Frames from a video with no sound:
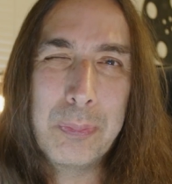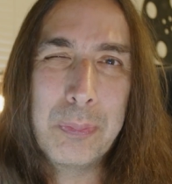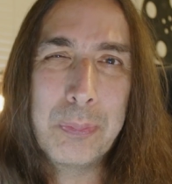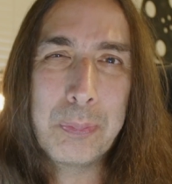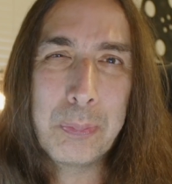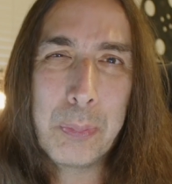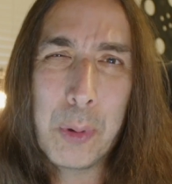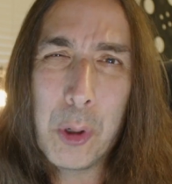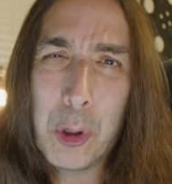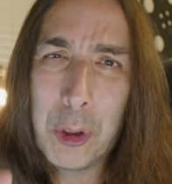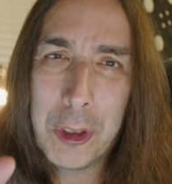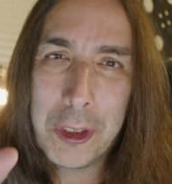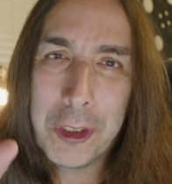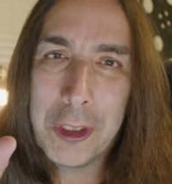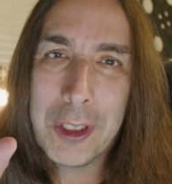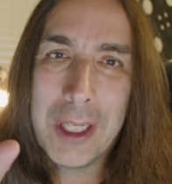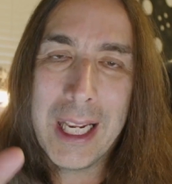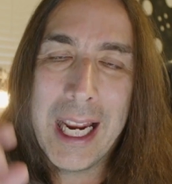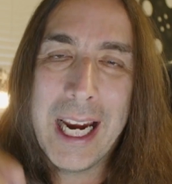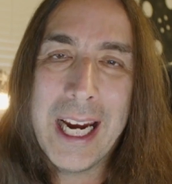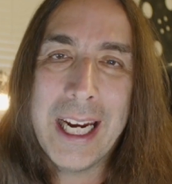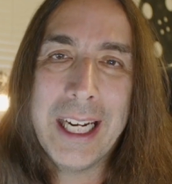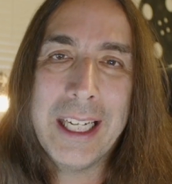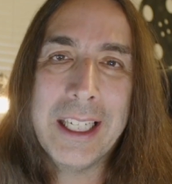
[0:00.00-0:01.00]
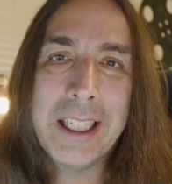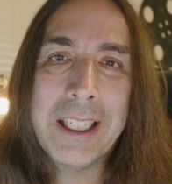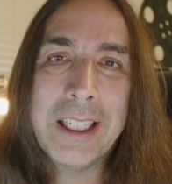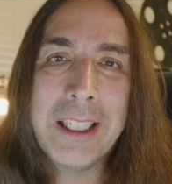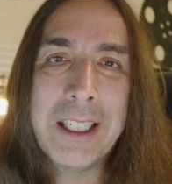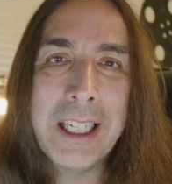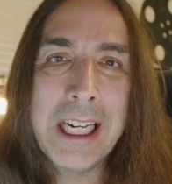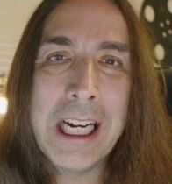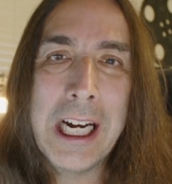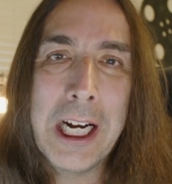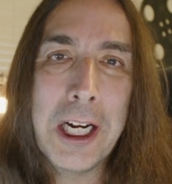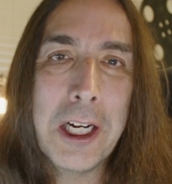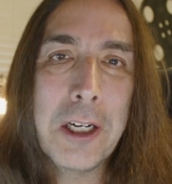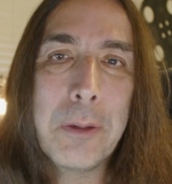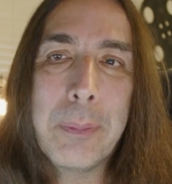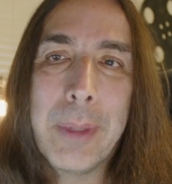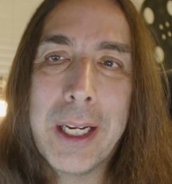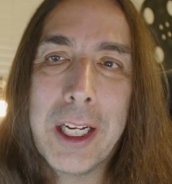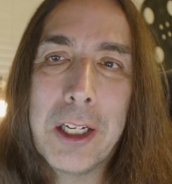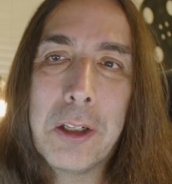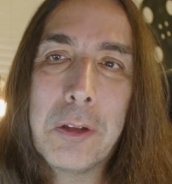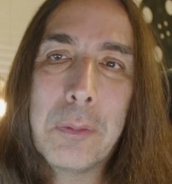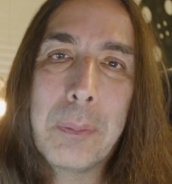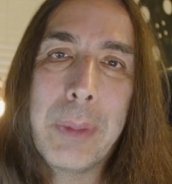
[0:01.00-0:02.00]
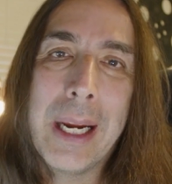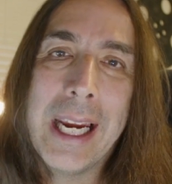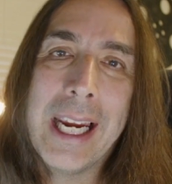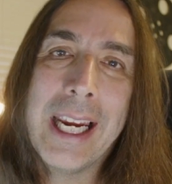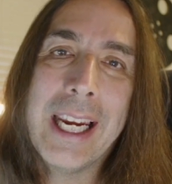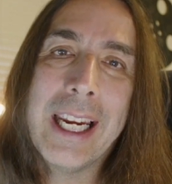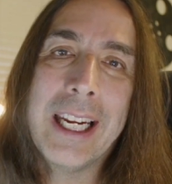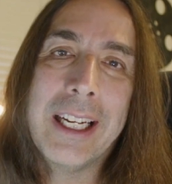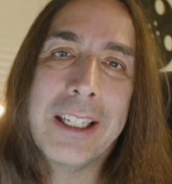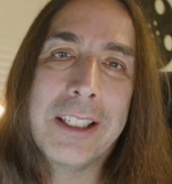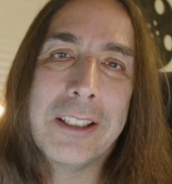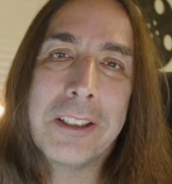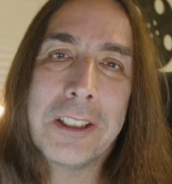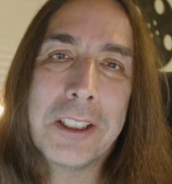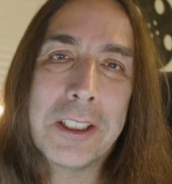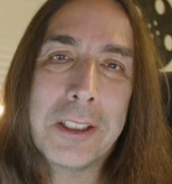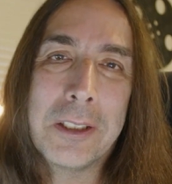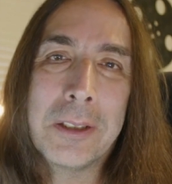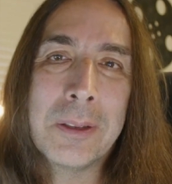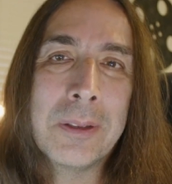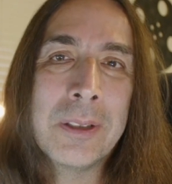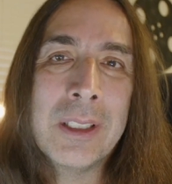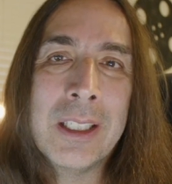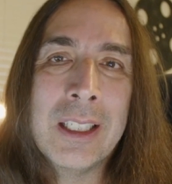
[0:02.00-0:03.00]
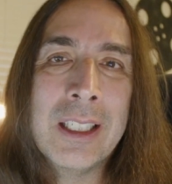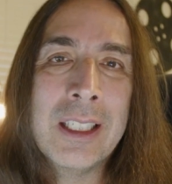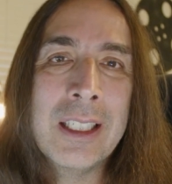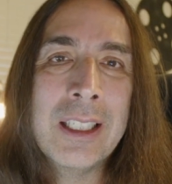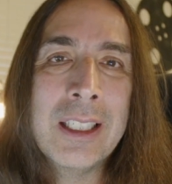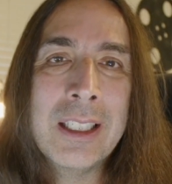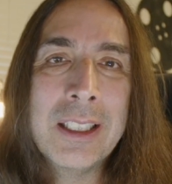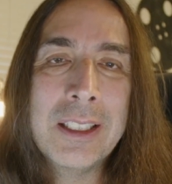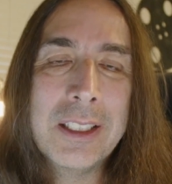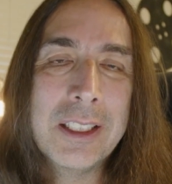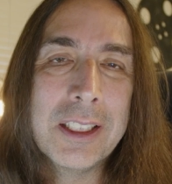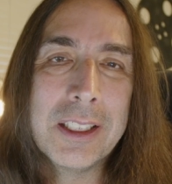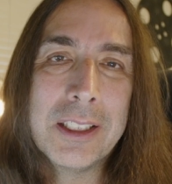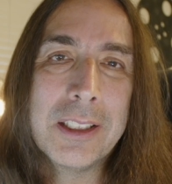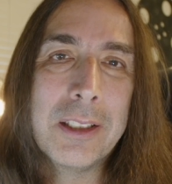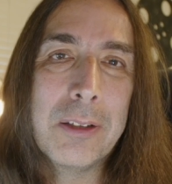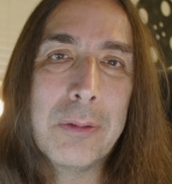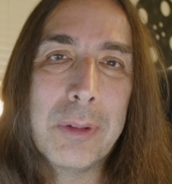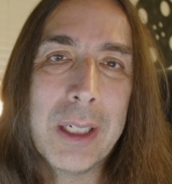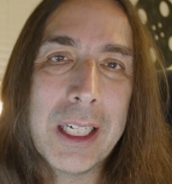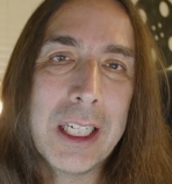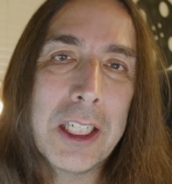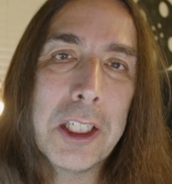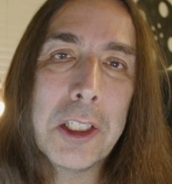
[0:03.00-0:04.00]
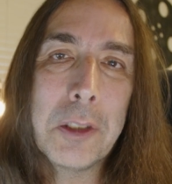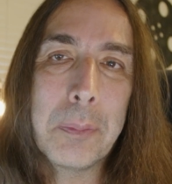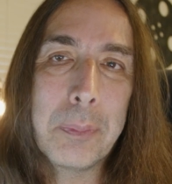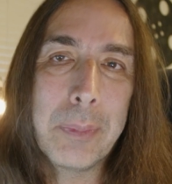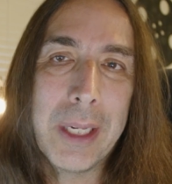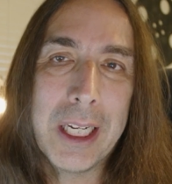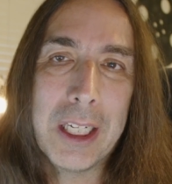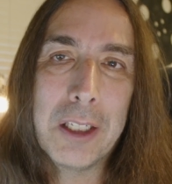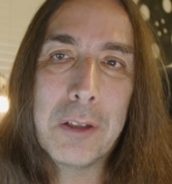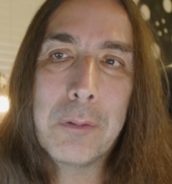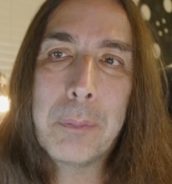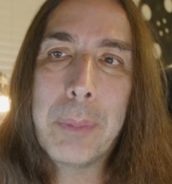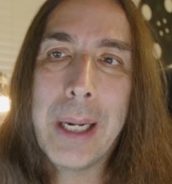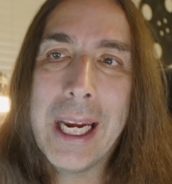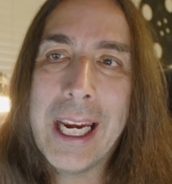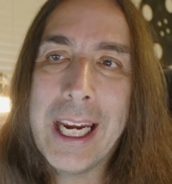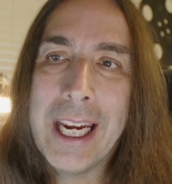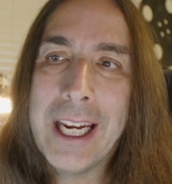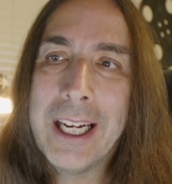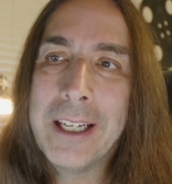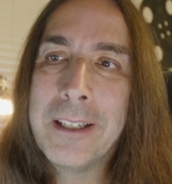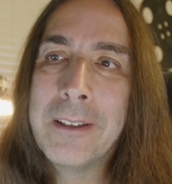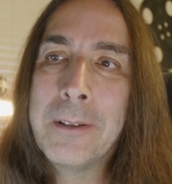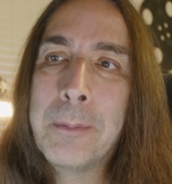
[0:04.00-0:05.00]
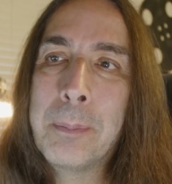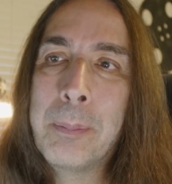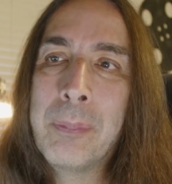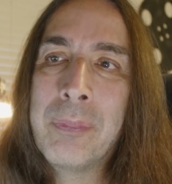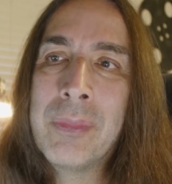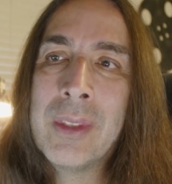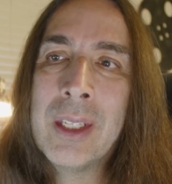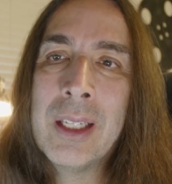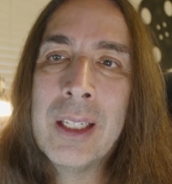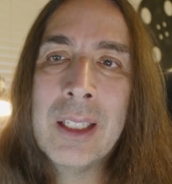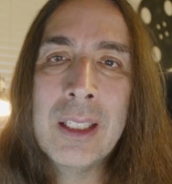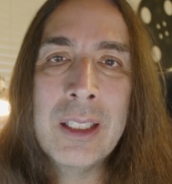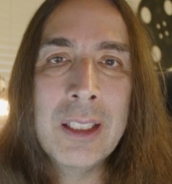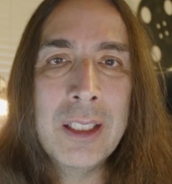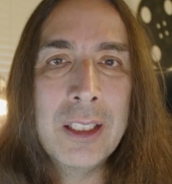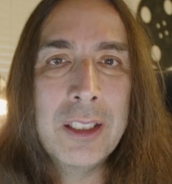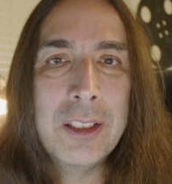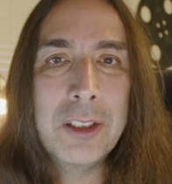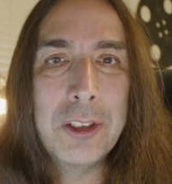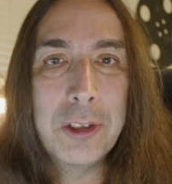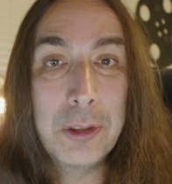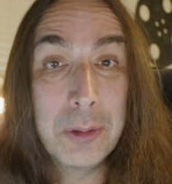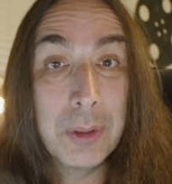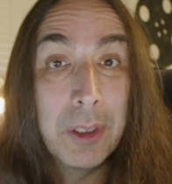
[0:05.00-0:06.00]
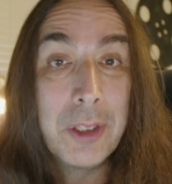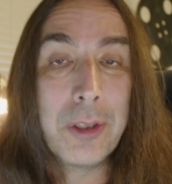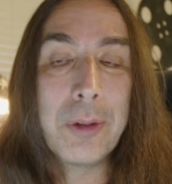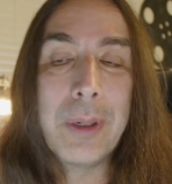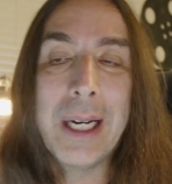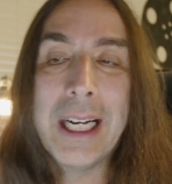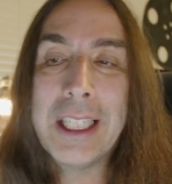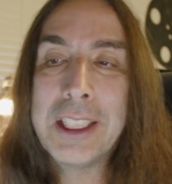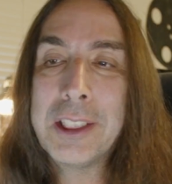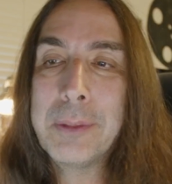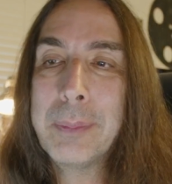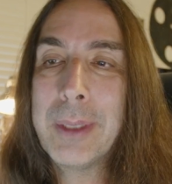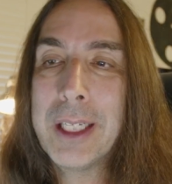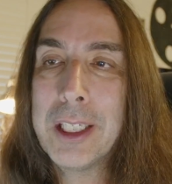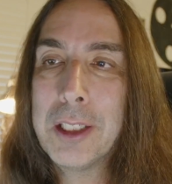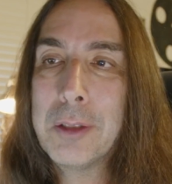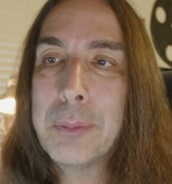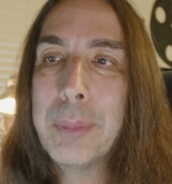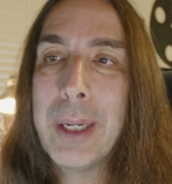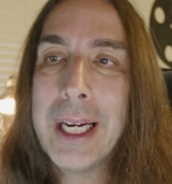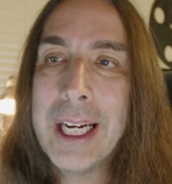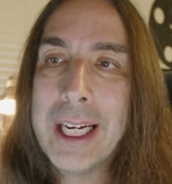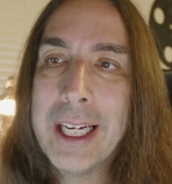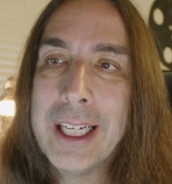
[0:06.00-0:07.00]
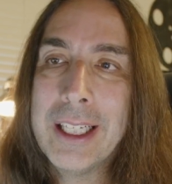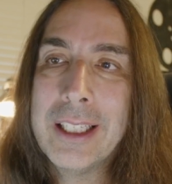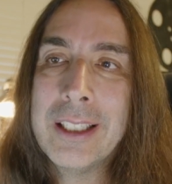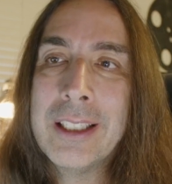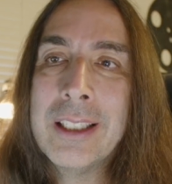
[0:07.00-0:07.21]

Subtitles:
borderline hair metal band or just a regular metal band to a thrash metal band.